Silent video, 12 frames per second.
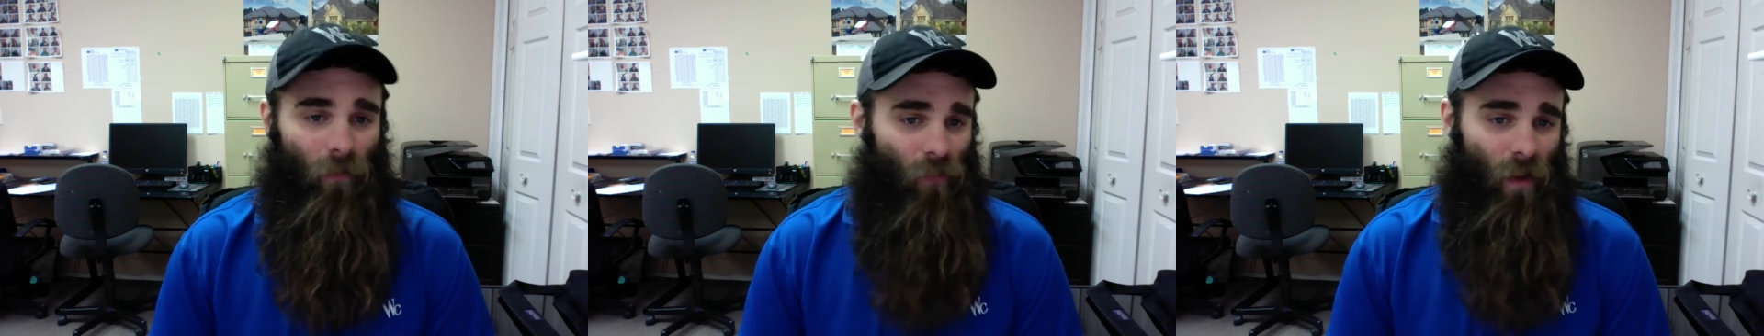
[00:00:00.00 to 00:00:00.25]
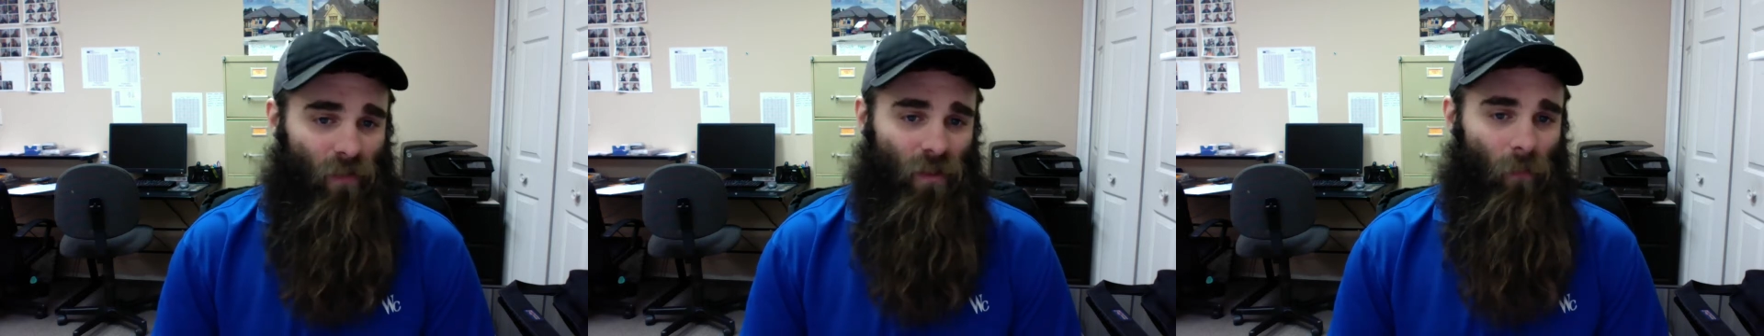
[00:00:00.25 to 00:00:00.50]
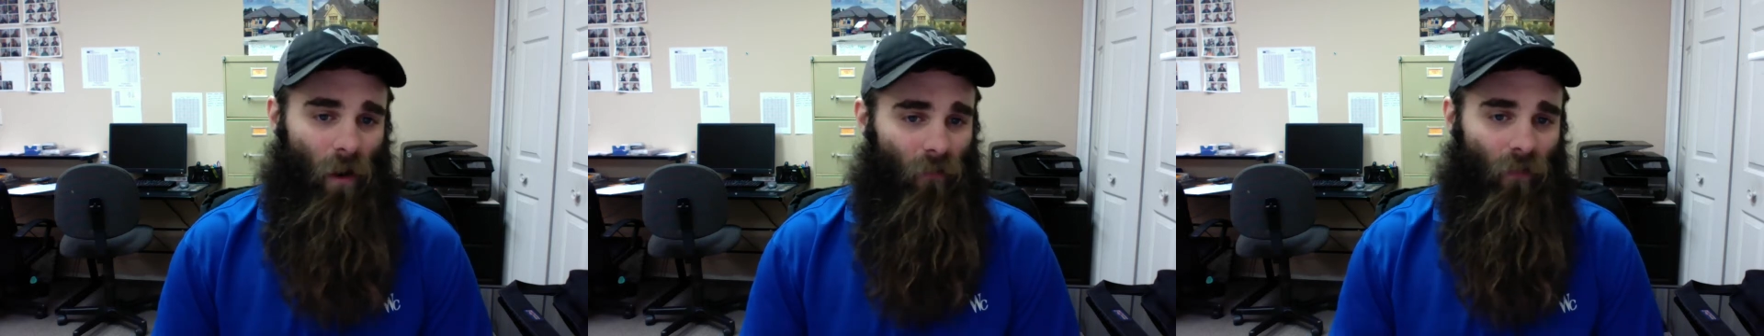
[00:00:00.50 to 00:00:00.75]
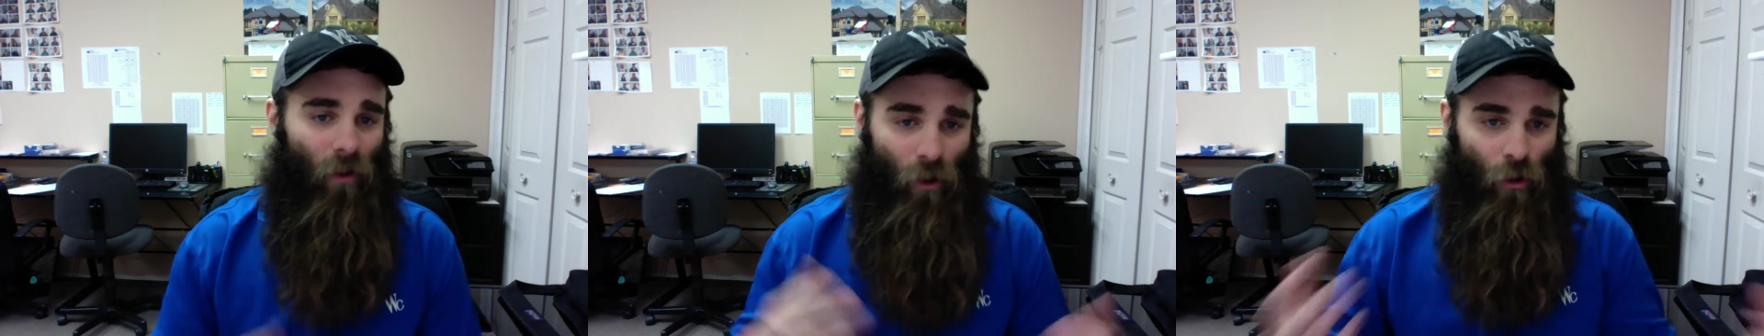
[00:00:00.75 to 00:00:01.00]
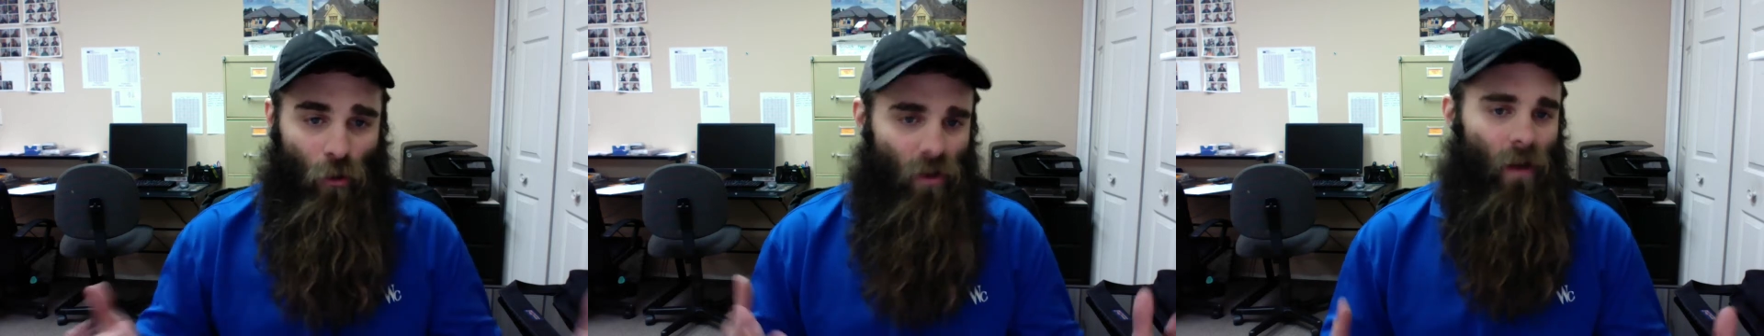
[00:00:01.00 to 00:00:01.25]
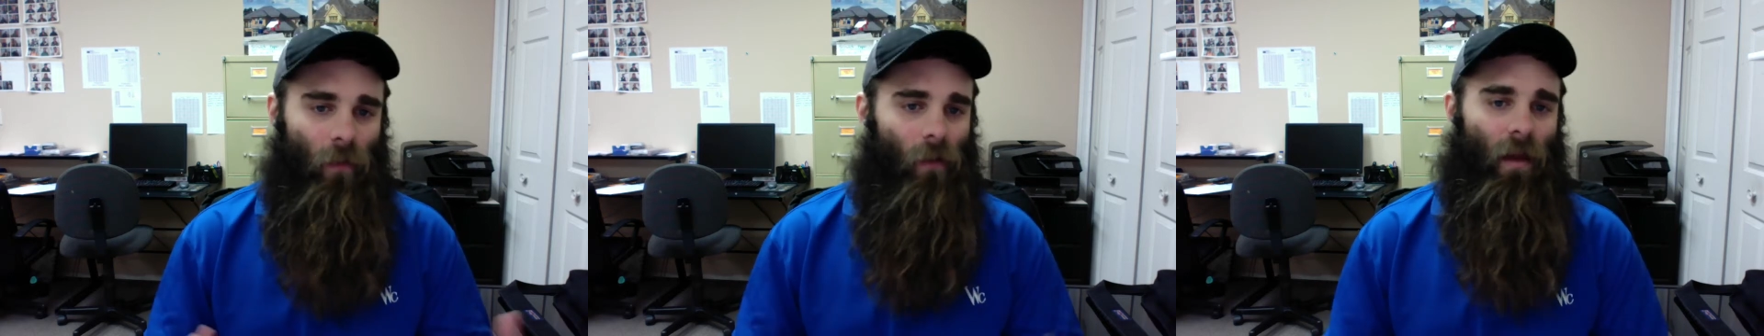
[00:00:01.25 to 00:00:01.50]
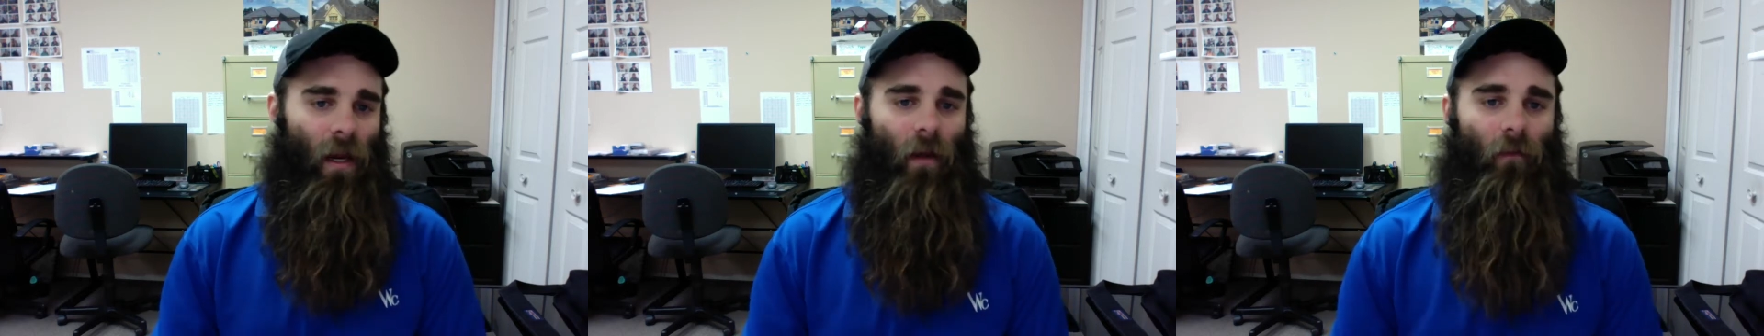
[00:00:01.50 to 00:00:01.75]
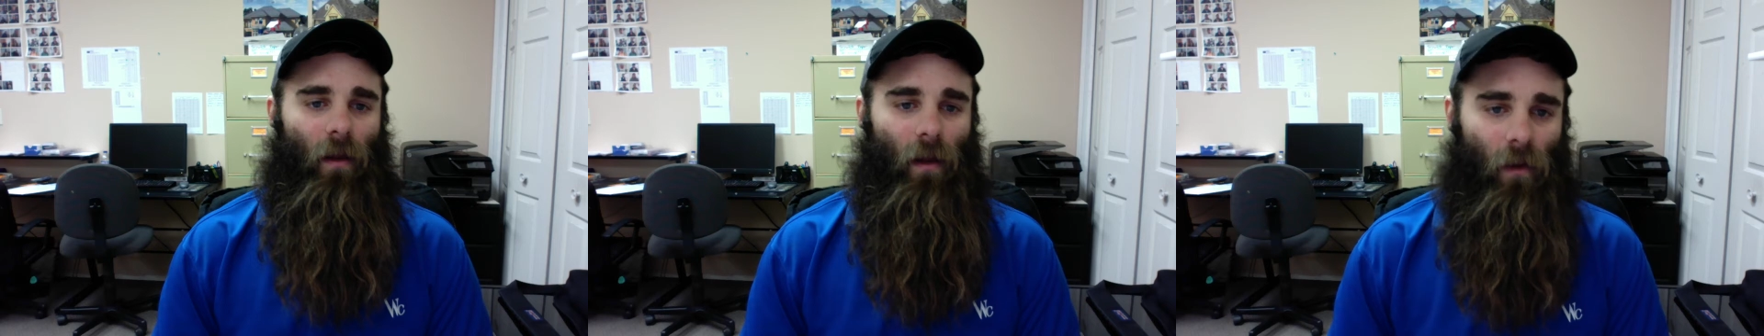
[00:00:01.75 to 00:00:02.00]
If you have a smartphone, you can be
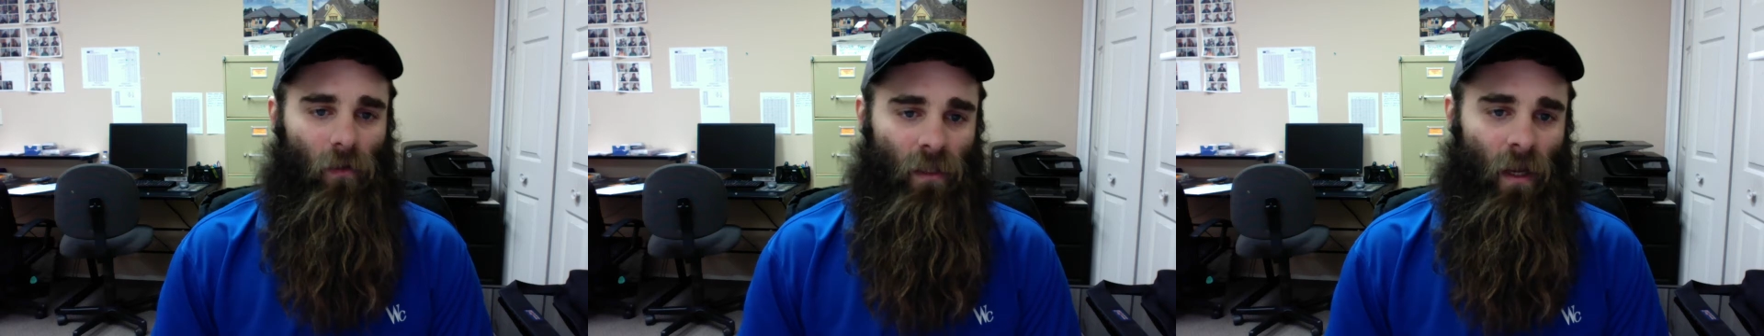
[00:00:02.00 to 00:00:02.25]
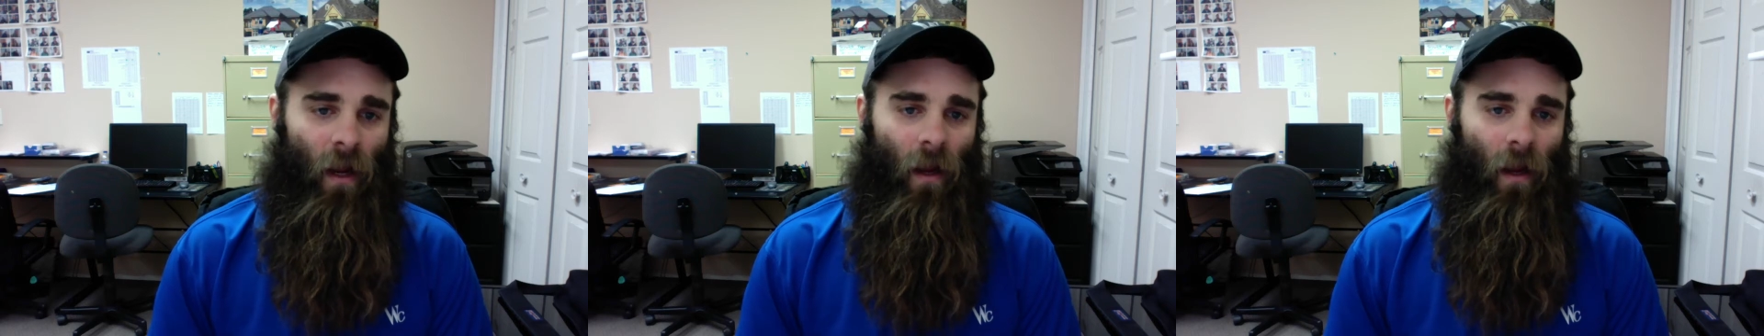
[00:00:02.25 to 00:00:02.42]
making videos.